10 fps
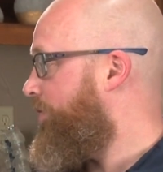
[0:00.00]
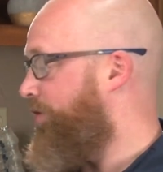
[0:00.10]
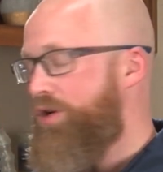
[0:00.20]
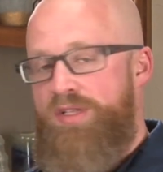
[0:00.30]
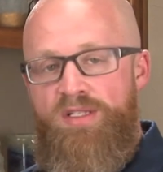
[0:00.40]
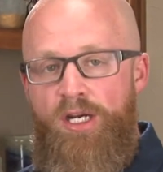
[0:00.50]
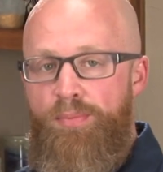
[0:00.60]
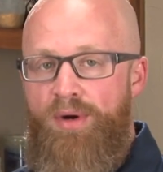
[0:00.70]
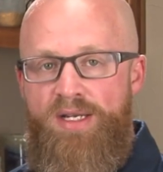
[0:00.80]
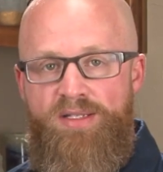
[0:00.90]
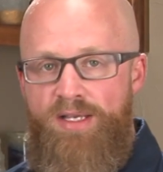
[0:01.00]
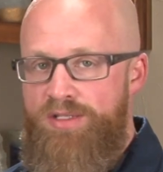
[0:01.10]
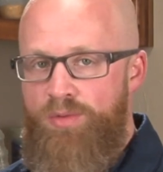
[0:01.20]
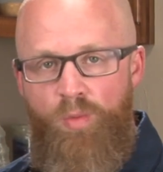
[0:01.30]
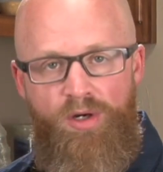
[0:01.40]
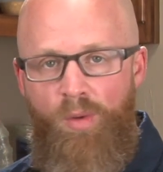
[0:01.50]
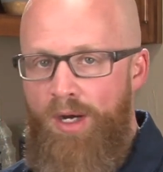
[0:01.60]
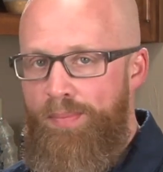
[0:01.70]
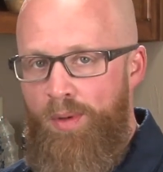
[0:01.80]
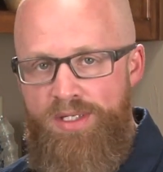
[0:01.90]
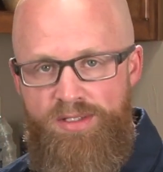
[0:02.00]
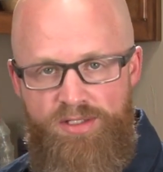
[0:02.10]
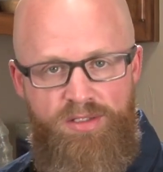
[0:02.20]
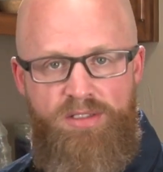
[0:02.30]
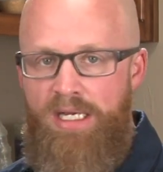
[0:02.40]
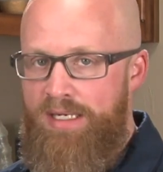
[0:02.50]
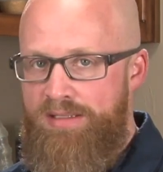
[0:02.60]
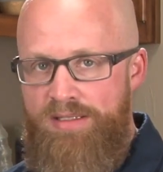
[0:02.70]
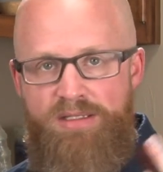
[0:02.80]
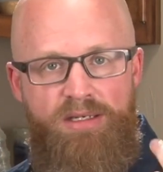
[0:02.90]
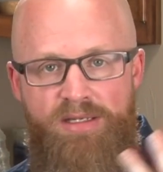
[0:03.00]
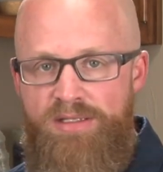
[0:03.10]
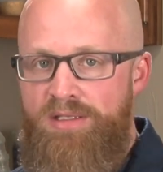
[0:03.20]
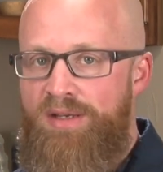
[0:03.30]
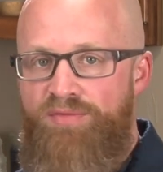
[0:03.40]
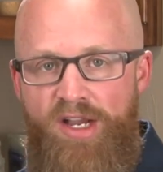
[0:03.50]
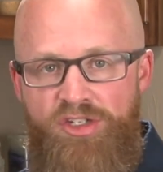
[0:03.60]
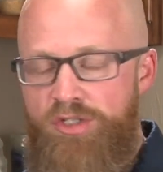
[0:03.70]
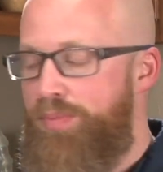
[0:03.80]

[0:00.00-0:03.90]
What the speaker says: First, it's going to process, we don't want poisons, toxicities, infectious